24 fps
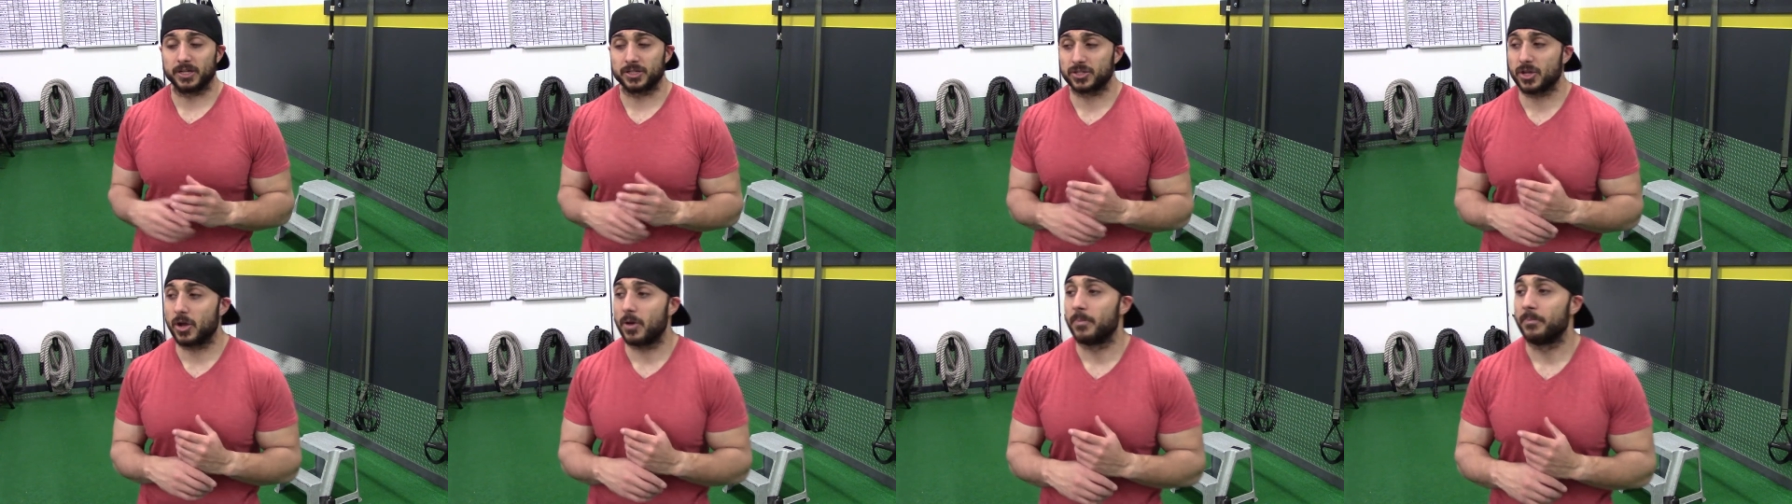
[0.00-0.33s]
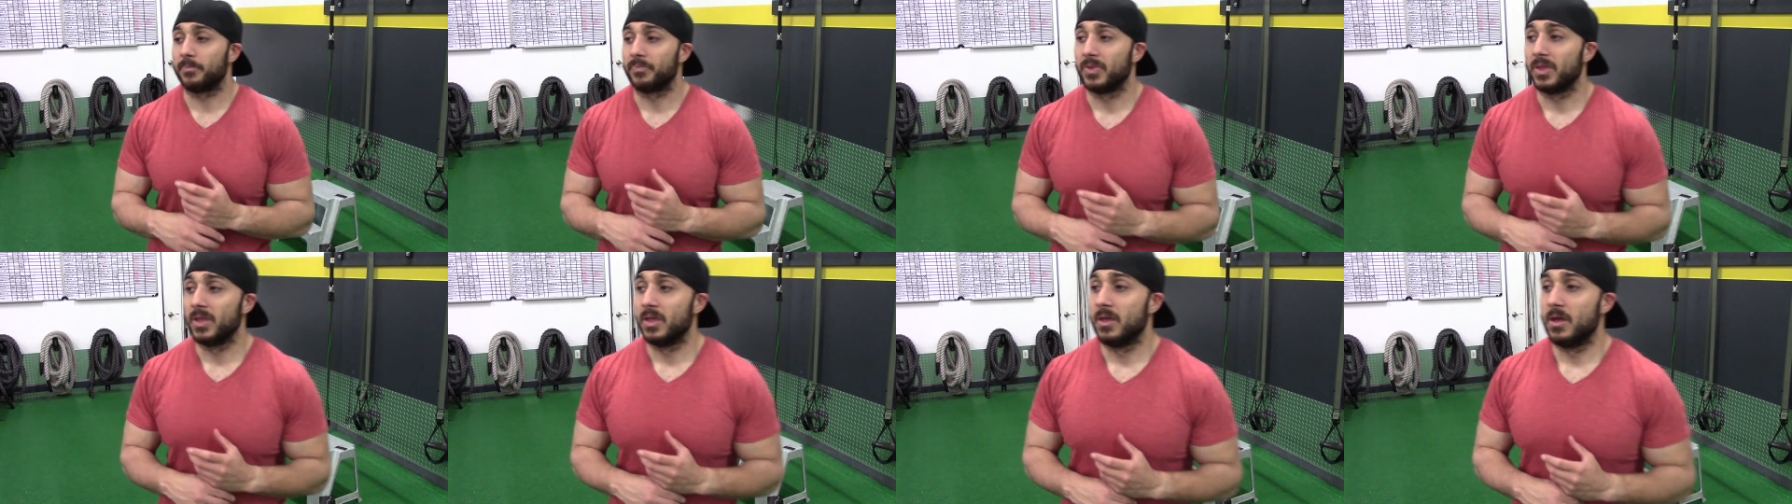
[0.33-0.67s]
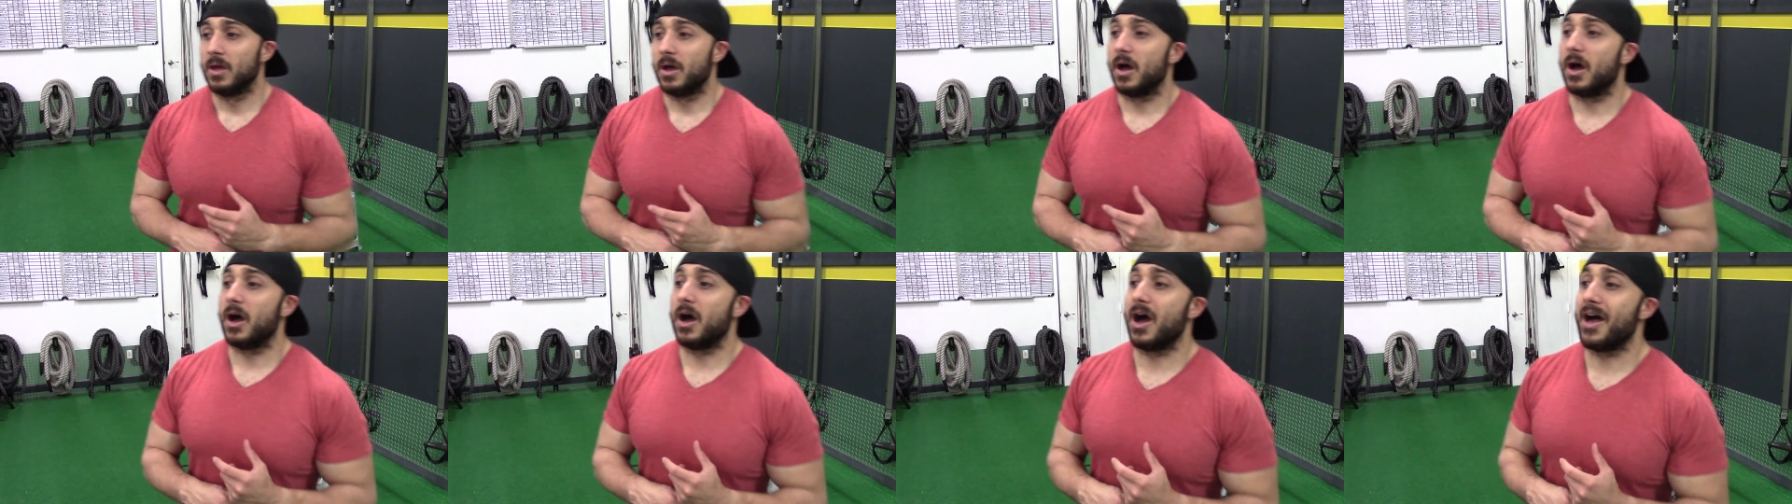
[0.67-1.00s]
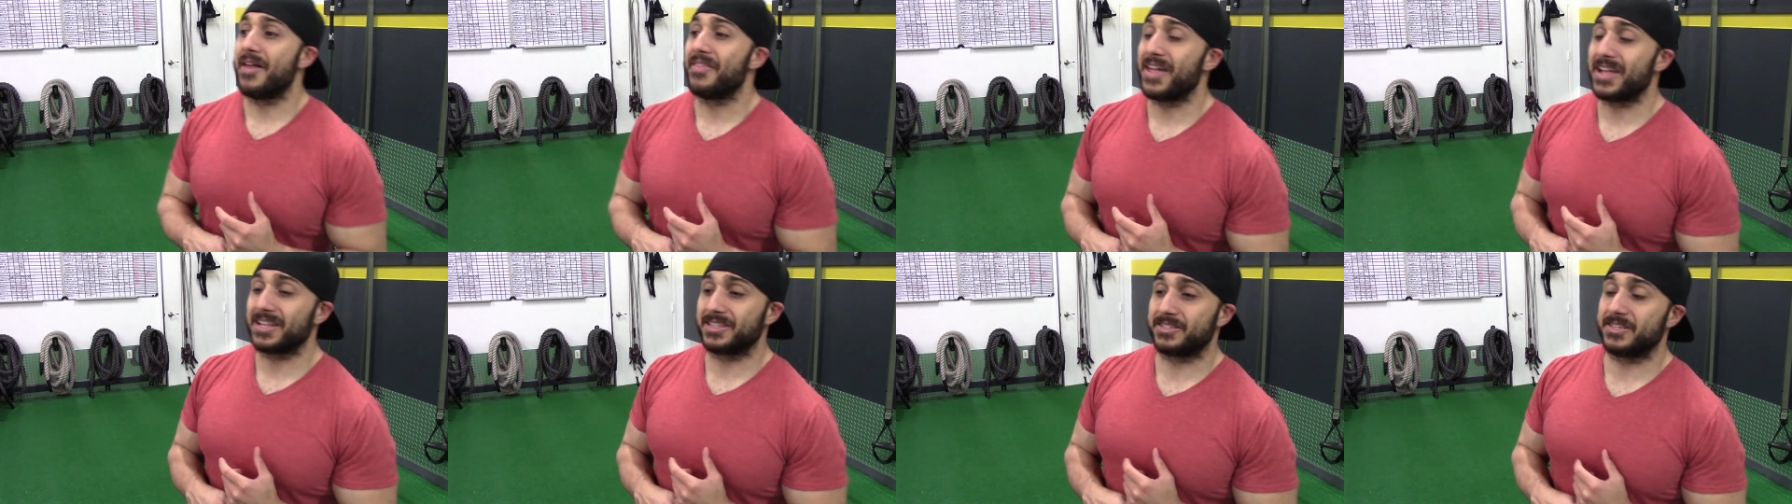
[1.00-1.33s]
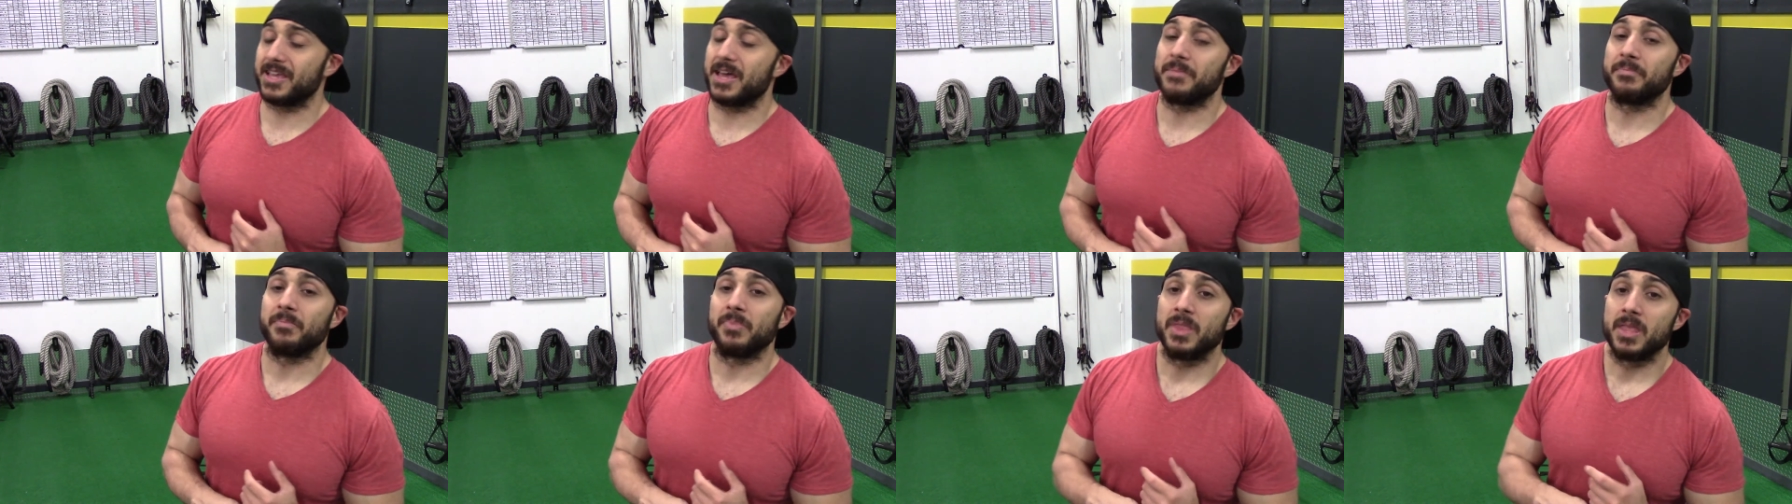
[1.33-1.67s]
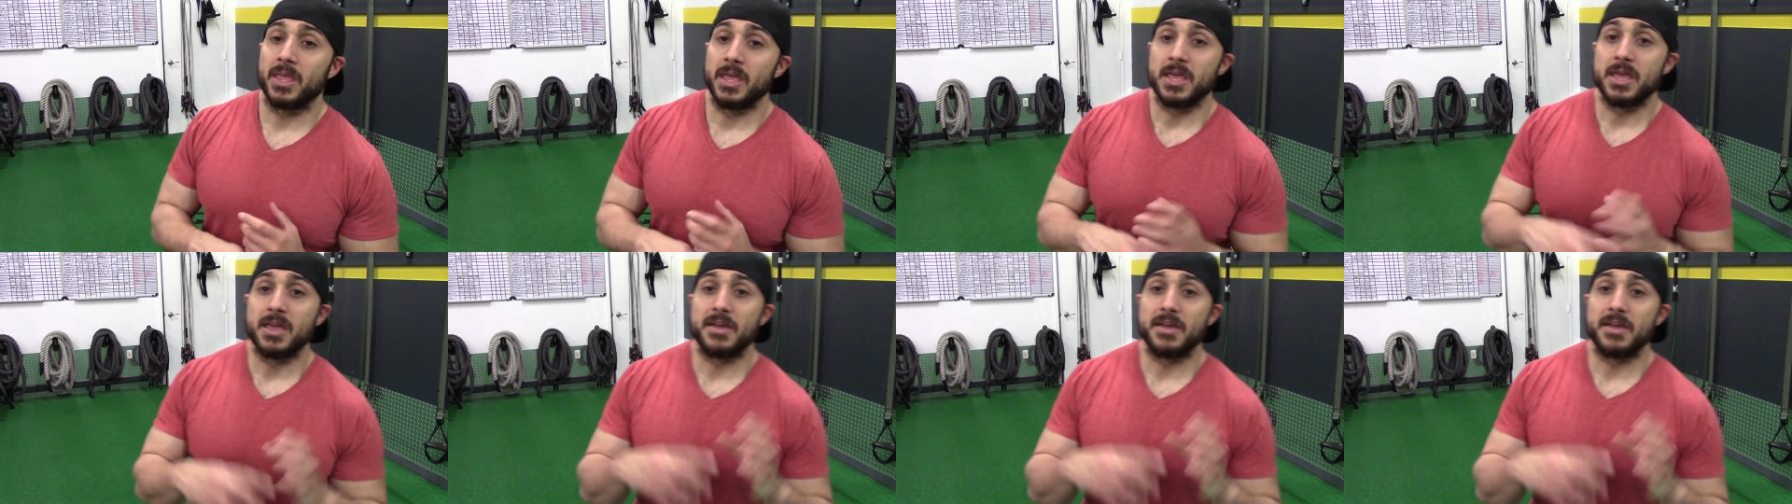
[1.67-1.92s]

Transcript: So that said,